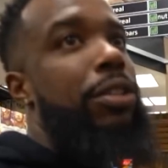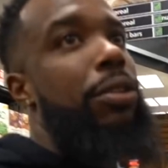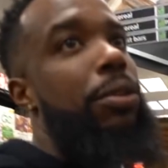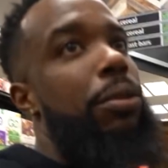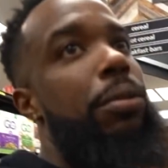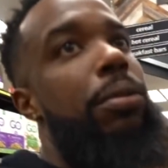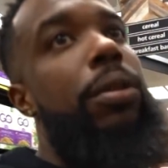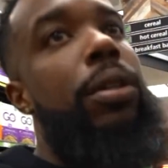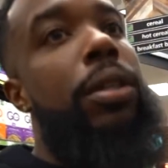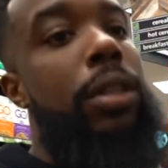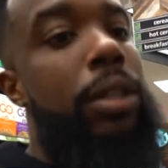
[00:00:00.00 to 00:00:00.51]

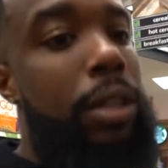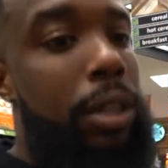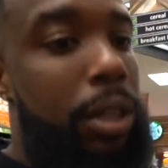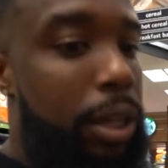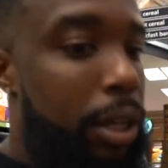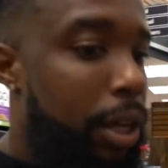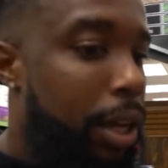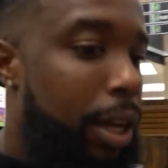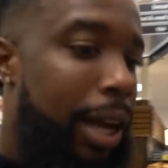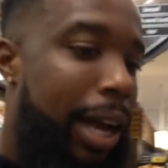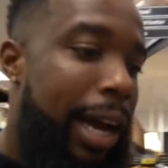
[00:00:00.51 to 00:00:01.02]
to.
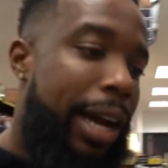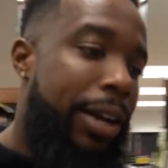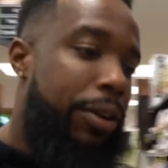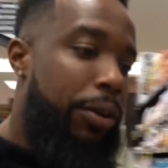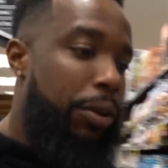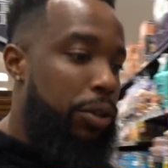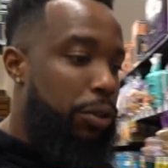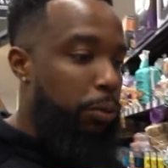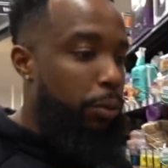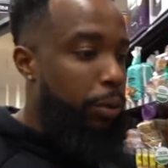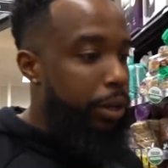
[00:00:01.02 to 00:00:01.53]
I know
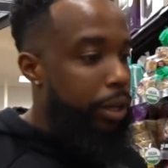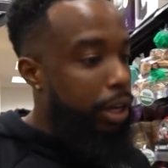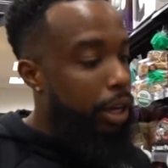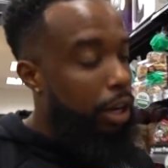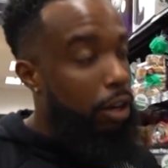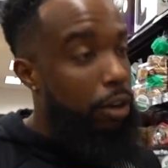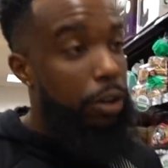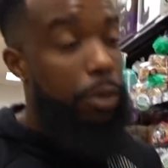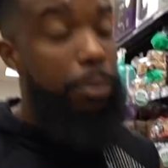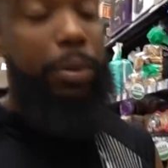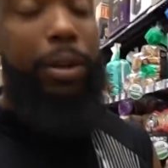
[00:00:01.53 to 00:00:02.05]
it's weird,
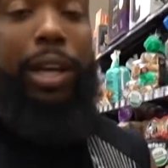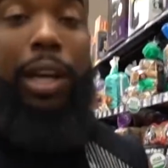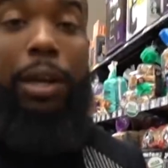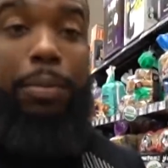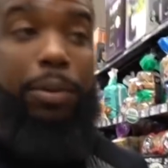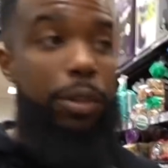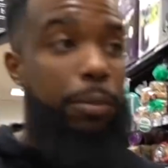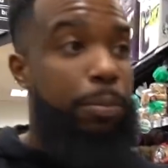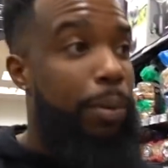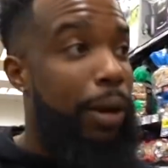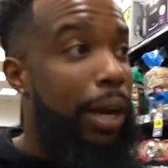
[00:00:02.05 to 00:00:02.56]
y'all. You gotta be
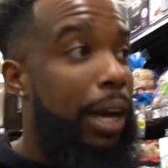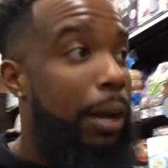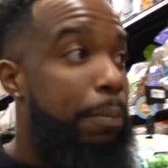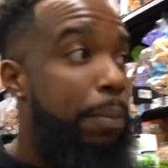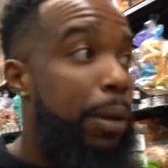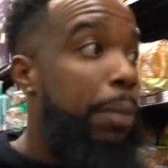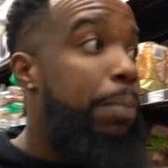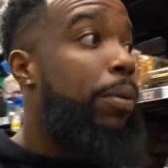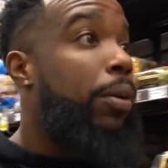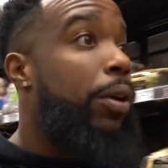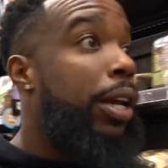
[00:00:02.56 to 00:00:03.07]
surprised.
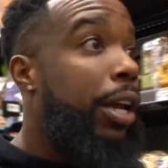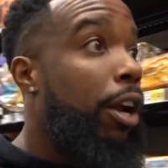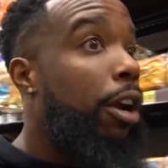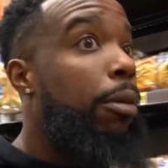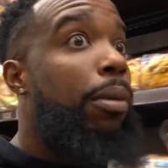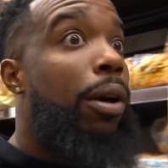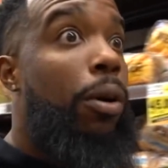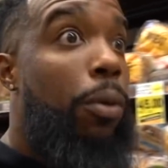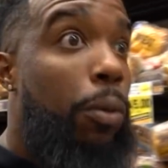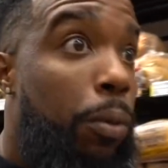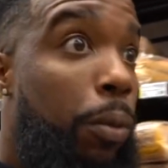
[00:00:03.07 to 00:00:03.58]
People care
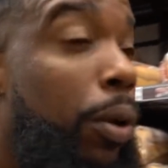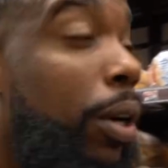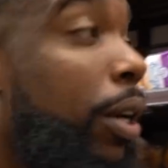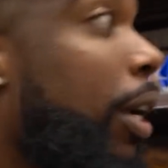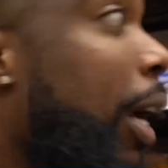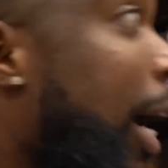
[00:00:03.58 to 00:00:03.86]
about what